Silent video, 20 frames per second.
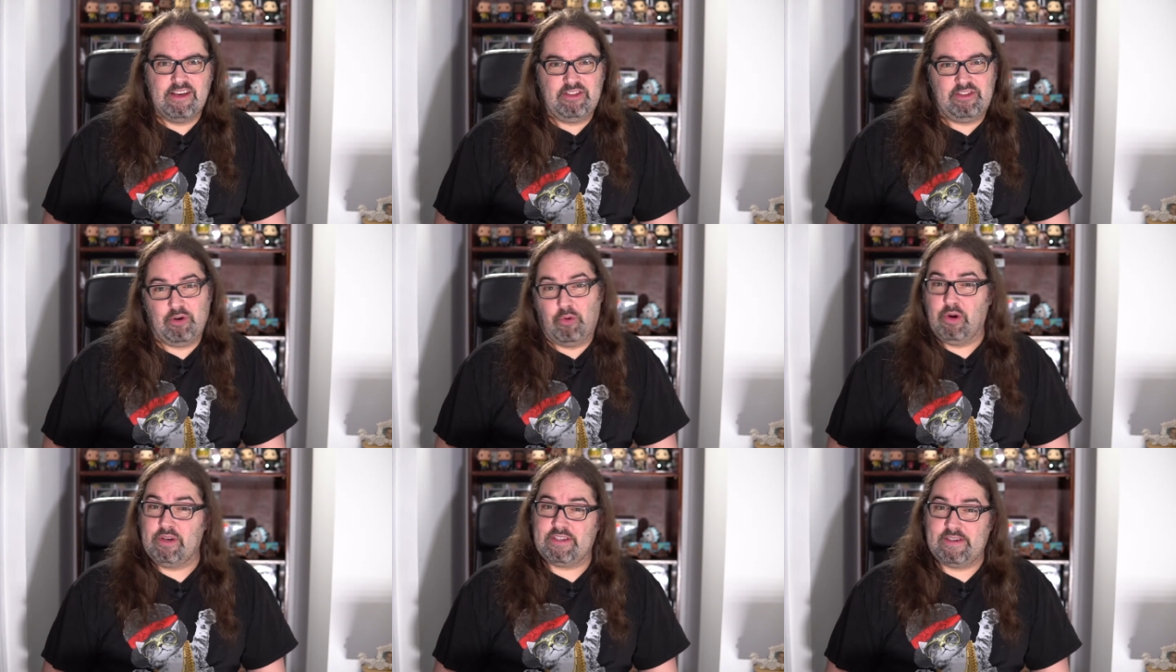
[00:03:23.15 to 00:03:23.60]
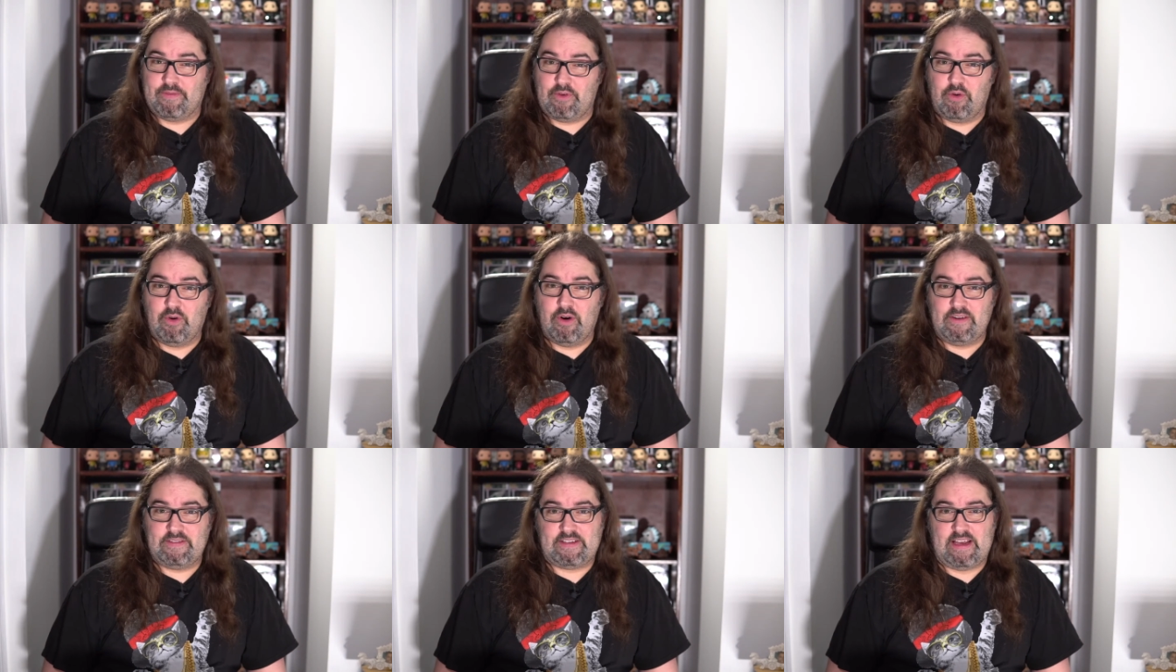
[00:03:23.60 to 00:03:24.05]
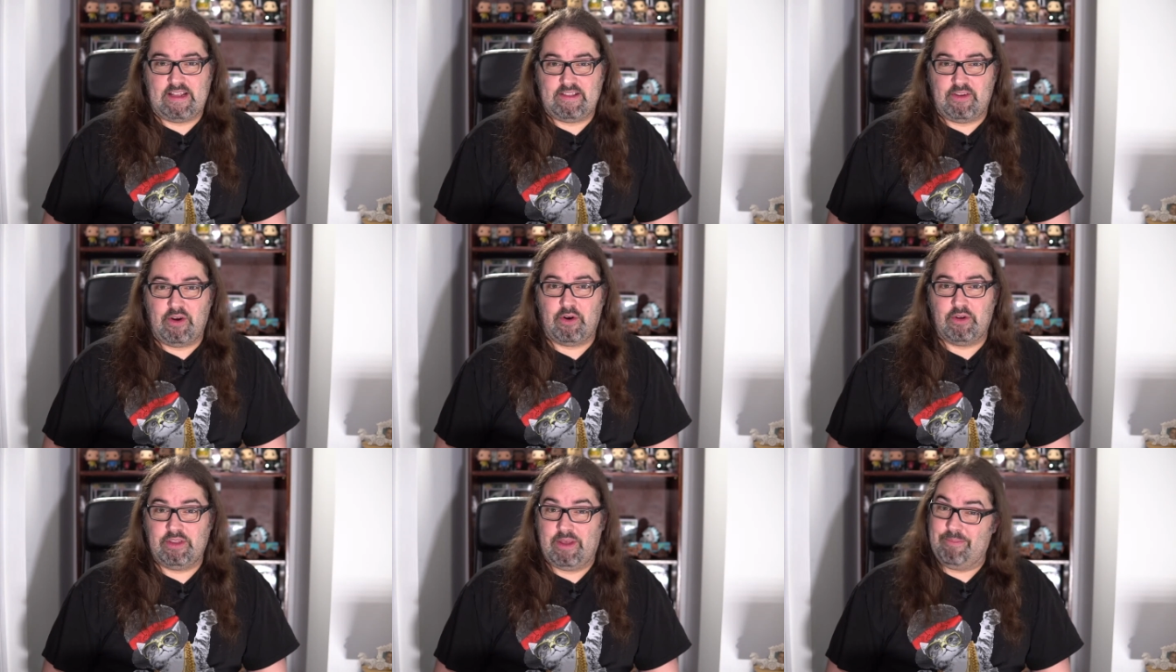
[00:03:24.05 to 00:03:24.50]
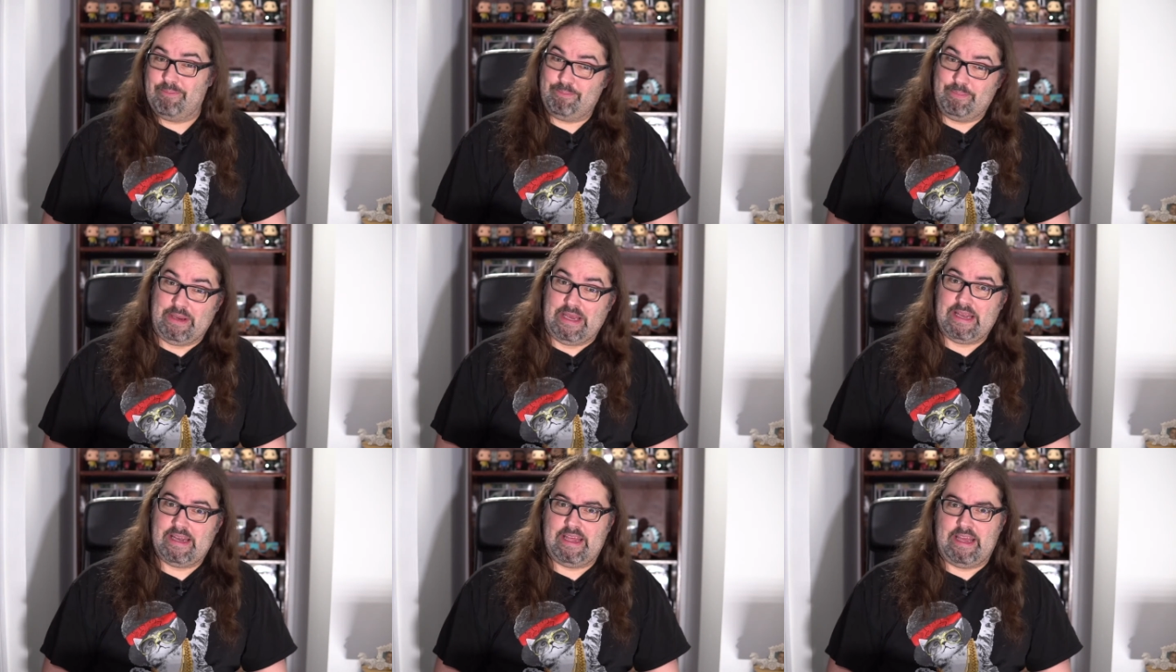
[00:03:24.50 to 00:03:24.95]
to which of course I told them
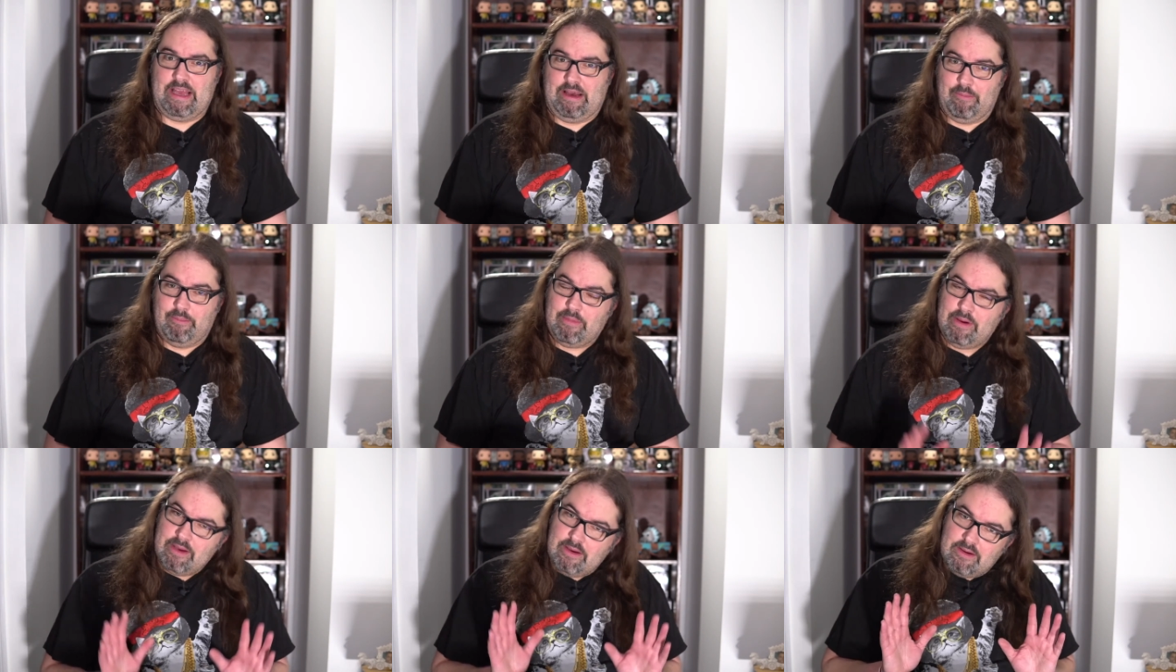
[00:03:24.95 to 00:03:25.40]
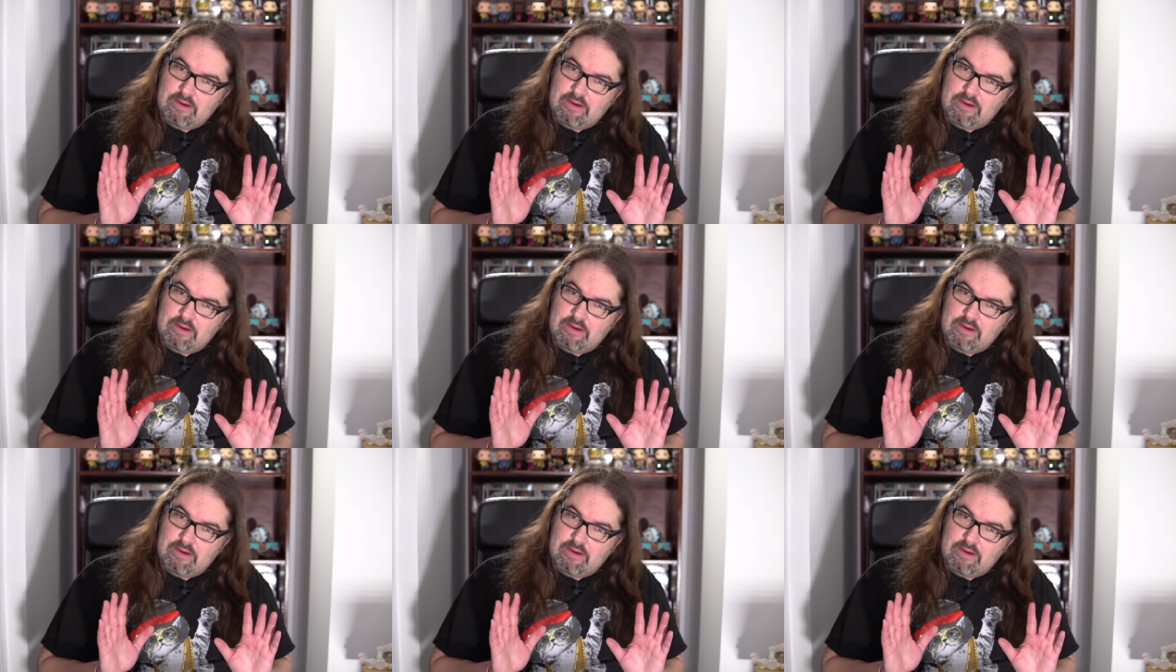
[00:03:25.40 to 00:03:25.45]
medium